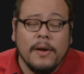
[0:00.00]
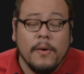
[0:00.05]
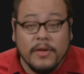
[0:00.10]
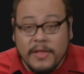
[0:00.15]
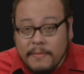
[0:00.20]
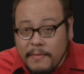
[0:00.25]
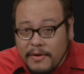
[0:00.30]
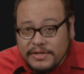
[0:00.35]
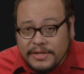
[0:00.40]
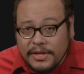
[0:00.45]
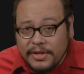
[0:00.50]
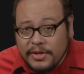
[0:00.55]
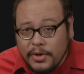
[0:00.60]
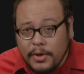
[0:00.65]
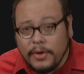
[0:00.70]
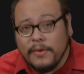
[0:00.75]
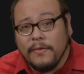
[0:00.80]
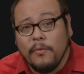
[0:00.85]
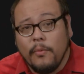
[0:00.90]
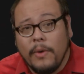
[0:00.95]
Well, the most
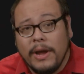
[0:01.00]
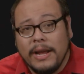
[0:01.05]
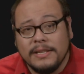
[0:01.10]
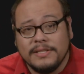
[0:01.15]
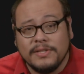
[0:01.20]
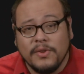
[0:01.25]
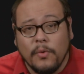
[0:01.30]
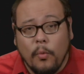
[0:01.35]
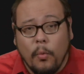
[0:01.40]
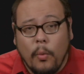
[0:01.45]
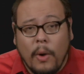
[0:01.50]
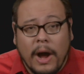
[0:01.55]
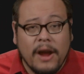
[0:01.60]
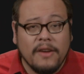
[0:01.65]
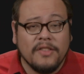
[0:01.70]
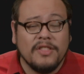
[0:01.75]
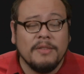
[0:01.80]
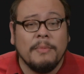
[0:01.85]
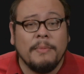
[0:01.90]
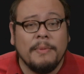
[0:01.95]
intuitive way is to
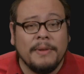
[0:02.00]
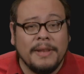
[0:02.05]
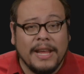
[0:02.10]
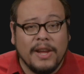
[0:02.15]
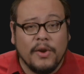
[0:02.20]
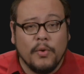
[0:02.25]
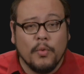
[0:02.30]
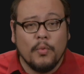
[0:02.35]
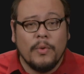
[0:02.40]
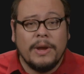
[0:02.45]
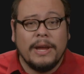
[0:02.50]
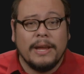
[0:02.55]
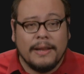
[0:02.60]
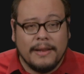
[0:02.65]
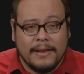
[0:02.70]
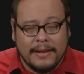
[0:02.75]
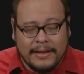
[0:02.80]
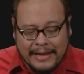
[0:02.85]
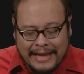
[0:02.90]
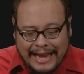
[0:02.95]
wire them up in a
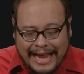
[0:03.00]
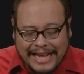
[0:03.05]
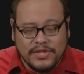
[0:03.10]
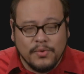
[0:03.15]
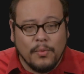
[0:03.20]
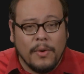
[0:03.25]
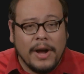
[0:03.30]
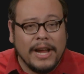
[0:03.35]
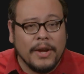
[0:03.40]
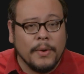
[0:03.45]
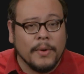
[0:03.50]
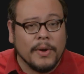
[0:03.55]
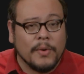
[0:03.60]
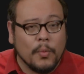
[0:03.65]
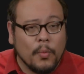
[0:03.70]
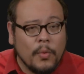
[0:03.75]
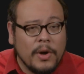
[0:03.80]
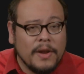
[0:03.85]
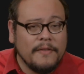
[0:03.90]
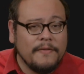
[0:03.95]
grid, in an XY
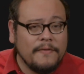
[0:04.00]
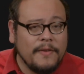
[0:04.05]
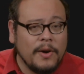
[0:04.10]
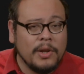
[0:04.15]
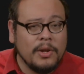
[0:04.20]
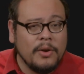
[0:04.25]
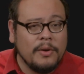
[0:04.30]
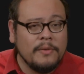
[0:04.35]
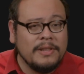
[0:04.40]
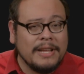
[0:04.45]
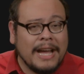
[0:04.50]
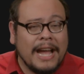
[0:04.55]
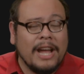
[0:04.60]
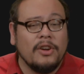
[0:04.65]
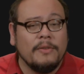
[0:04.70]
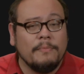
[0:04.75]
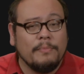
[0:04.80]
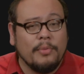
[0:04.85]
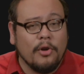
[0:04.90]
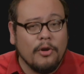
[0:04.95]
grid, one
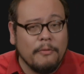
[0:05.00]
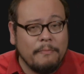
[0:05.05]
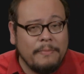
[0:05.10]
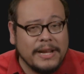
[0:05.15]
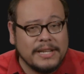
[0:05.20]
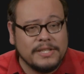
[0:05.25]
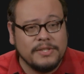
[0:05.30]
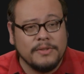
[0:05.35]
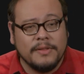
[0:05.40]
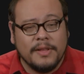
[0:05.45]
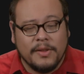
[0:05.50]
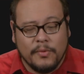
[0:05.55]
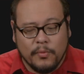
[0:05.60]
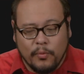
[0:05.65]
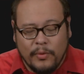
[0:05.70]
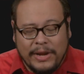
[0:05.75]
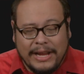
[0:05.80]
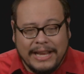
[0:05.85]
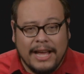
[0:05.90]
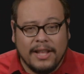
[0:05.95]
photodiode per pixel, and
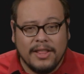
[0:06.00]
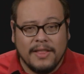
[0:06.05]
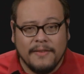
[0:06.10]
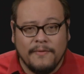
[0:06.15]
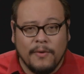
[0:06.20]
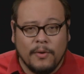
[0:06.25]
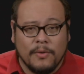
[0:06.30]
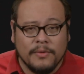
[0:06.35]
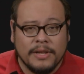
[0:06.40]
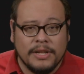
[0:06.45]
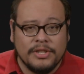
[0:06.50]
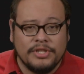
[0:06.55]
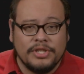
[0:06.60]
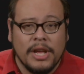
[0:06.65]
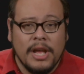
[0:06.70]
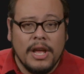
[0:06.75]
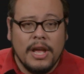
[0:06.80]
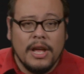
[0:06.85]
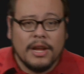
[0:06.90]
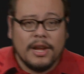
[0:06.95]
then read out the voltage
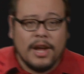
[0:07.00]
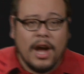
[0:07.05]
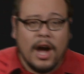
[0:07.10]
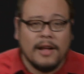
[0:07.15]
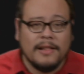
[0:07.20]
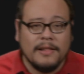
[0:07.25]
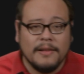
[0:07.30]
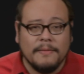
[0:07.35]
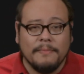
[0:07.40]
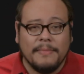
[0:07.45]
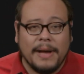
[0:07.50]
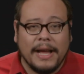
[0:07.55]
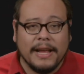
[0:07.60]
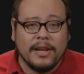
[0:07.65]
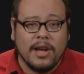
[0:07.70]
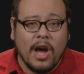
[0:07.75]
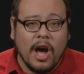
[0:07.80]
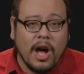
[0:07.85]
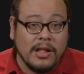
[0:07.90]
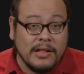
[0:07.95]
column by
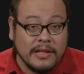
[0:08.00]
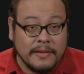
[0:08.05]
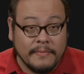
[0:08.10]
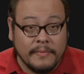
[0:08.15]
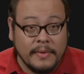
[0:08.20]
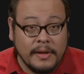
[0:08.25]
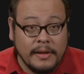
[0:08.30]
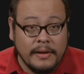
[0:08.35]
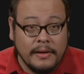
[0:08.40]
column.